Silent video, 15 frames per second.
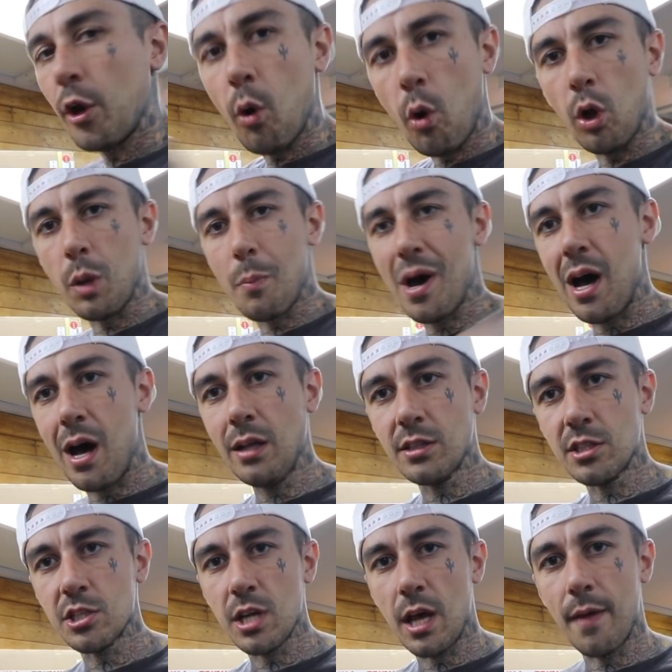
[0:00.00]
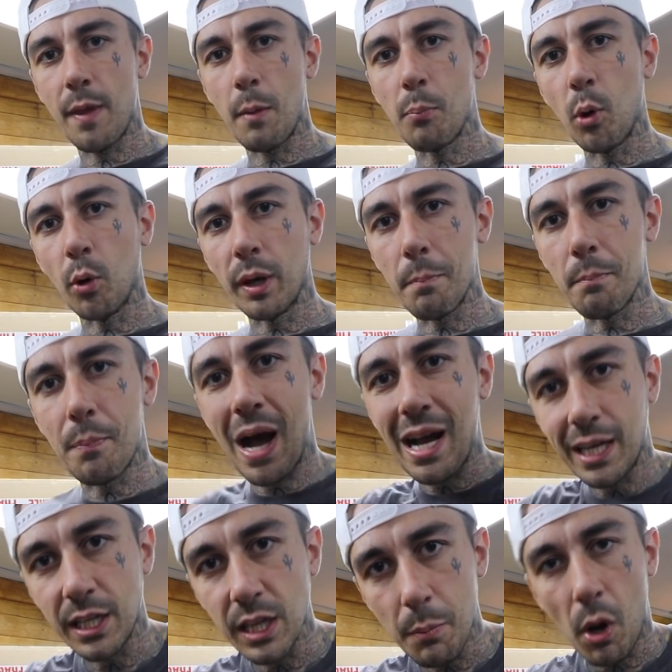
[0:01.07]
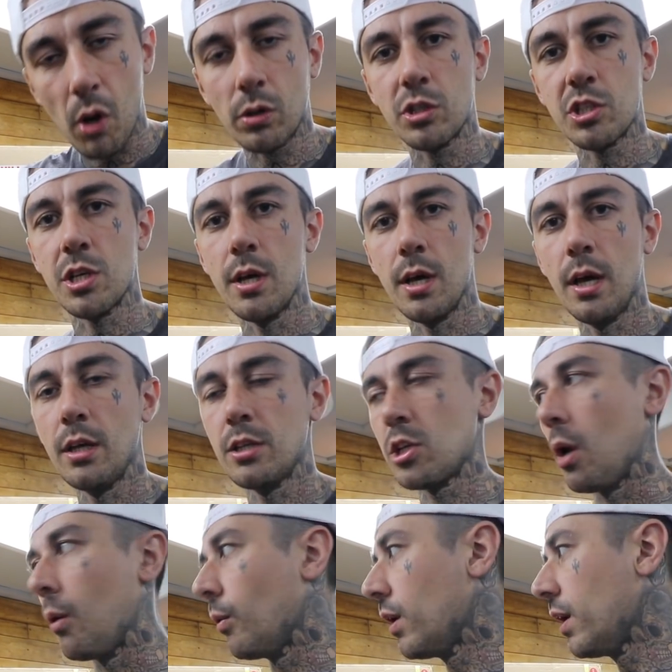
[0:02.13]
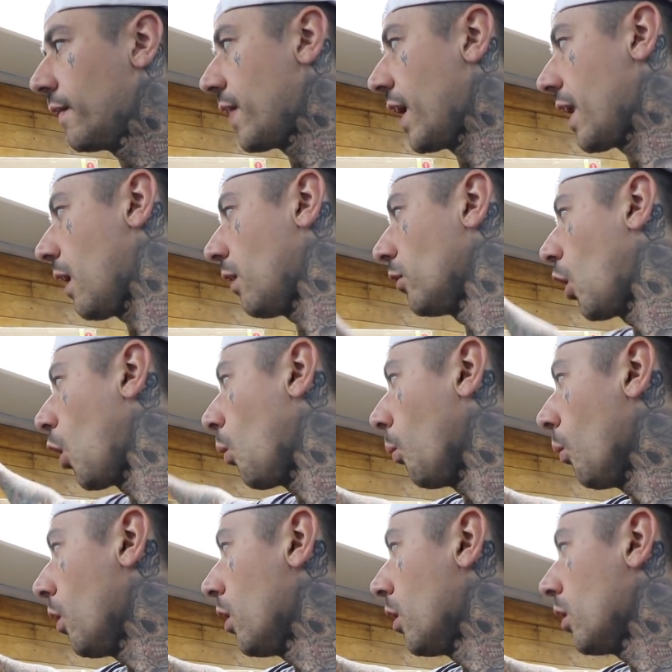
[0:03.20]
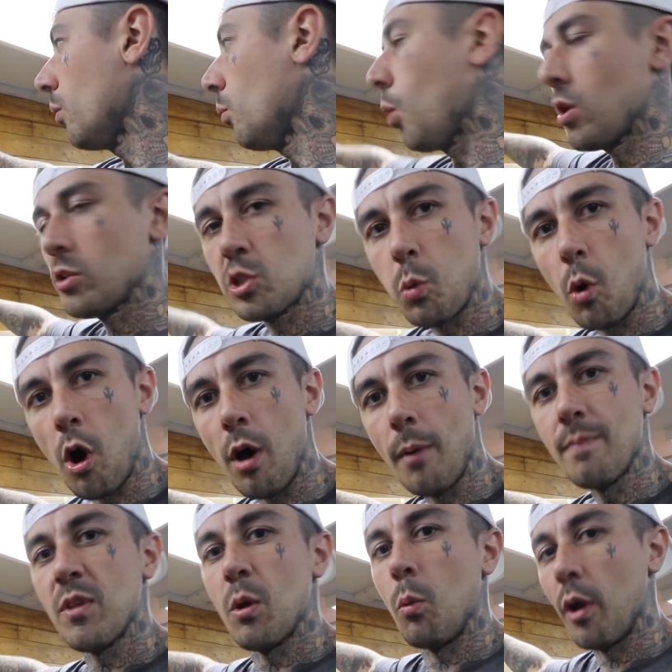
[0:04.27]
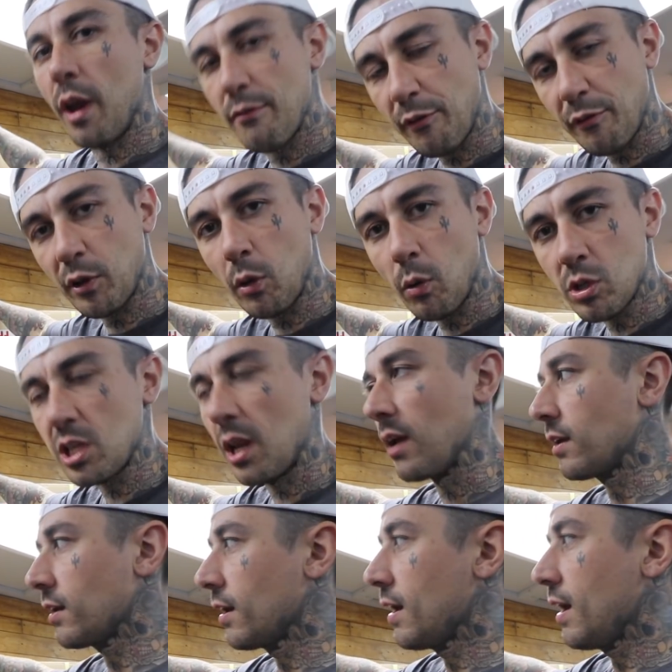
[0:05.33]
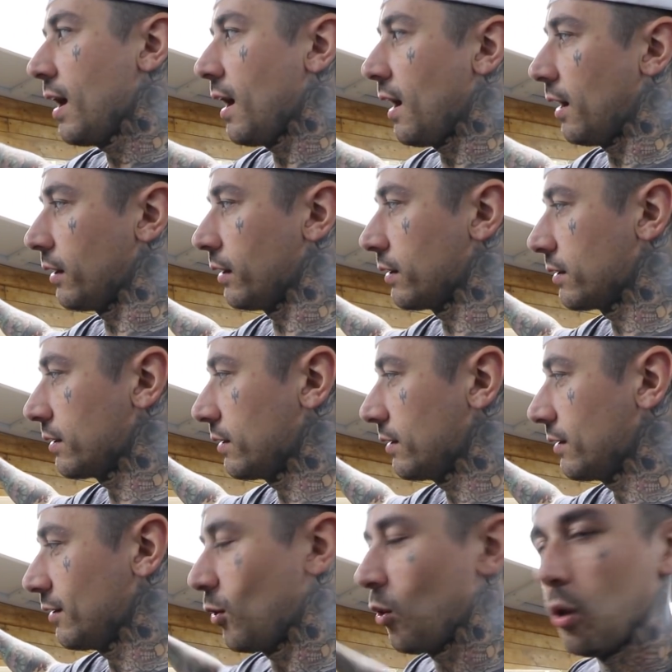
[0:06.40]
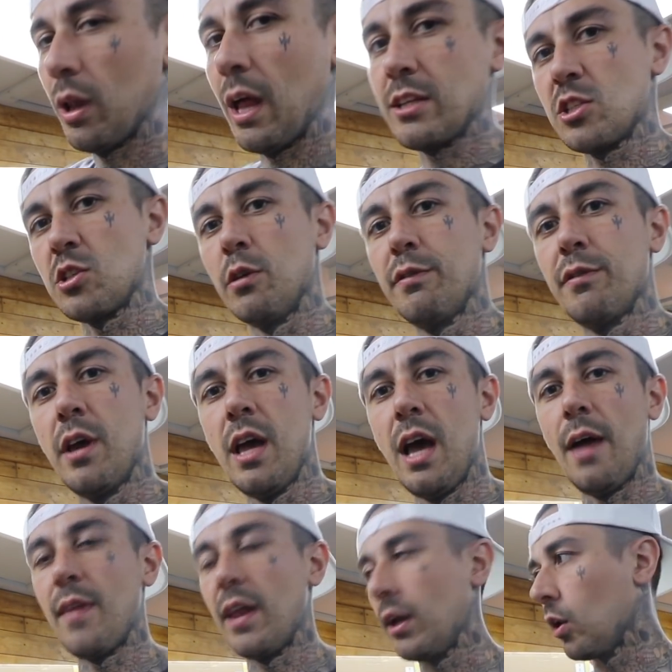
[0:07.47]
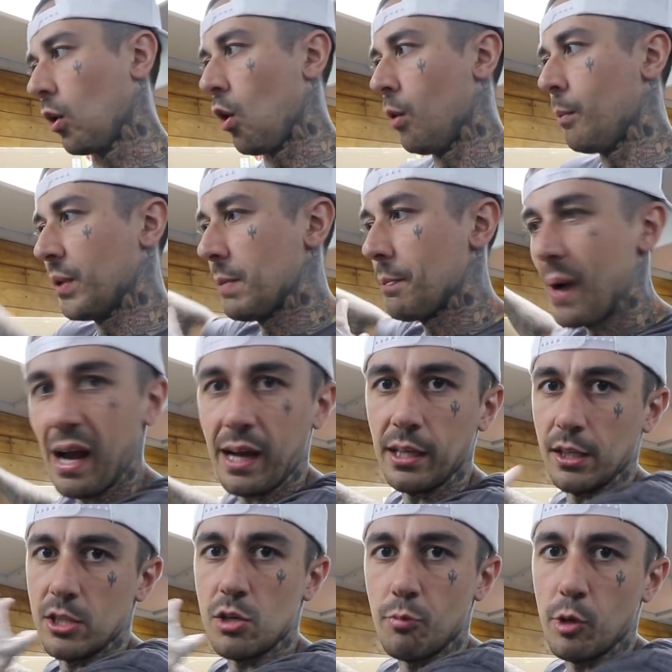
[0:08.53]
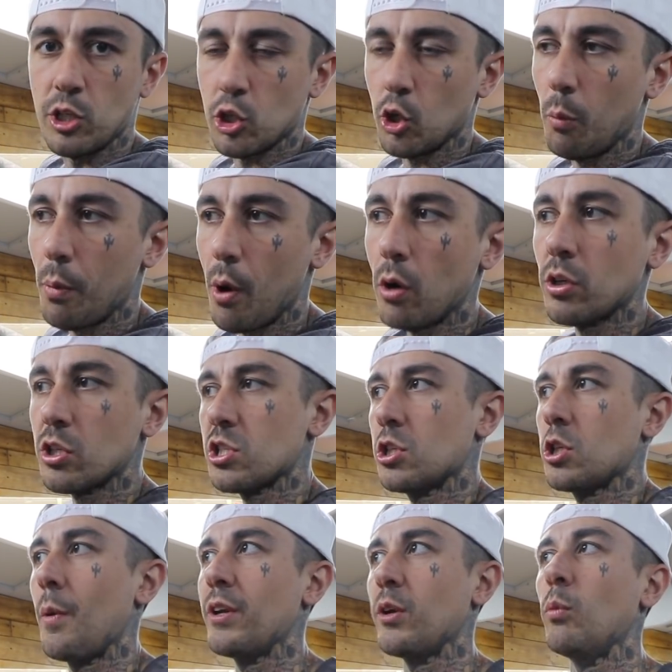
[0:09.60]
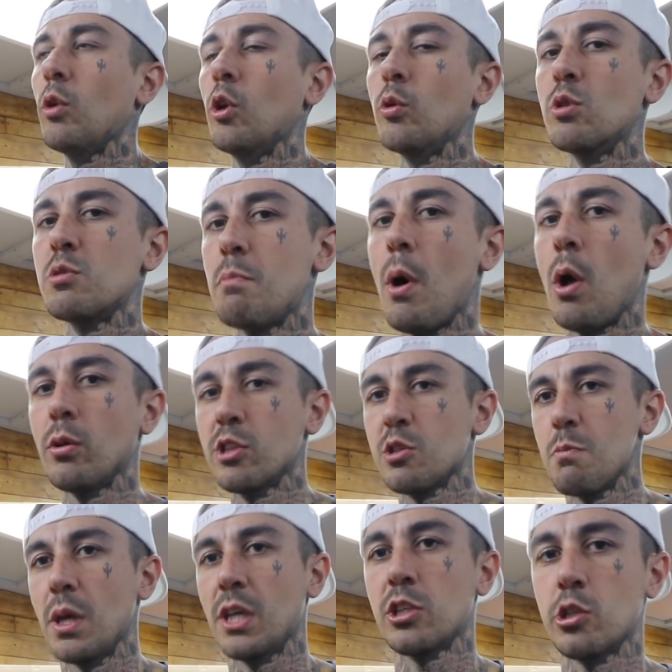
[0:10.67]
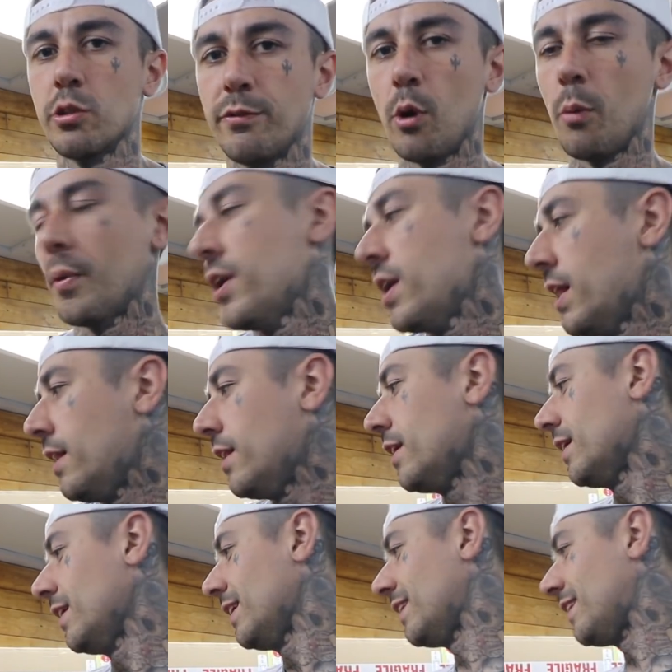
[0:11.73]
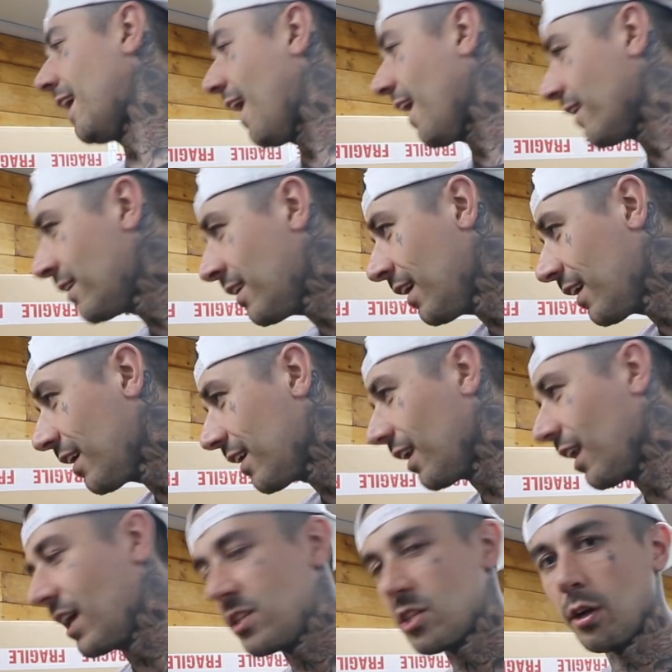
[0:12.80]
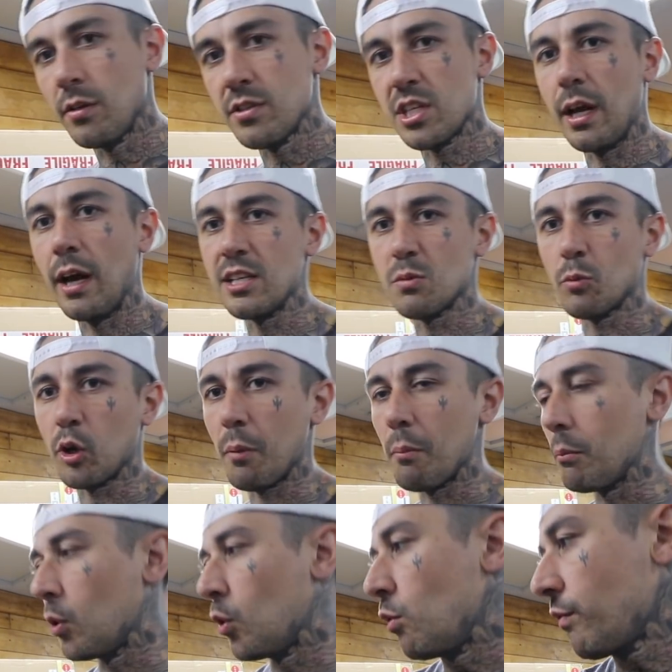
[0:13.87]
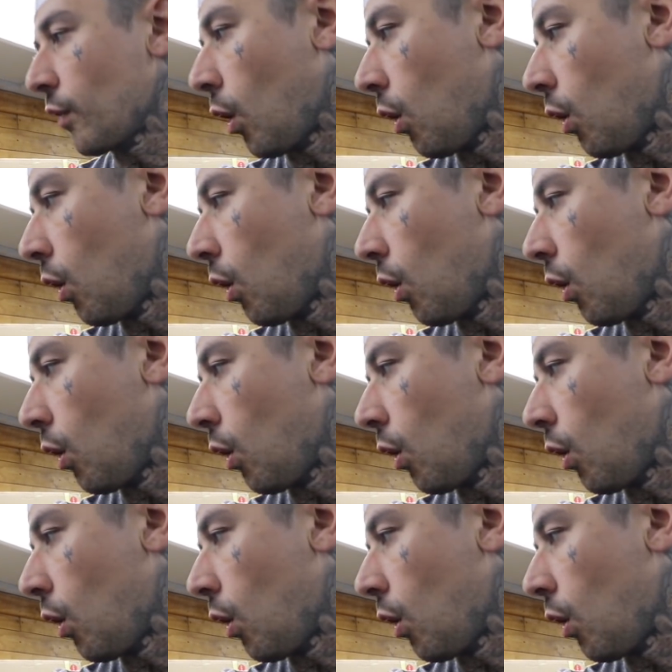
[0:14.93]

at all the parts and then putting it back in the box. So then I'll know what's what everything looks like, and all that stuff. And then it'll all be back in its original box so I don't lose bolts, mix stuff up. Then later on tonight, I'm going to move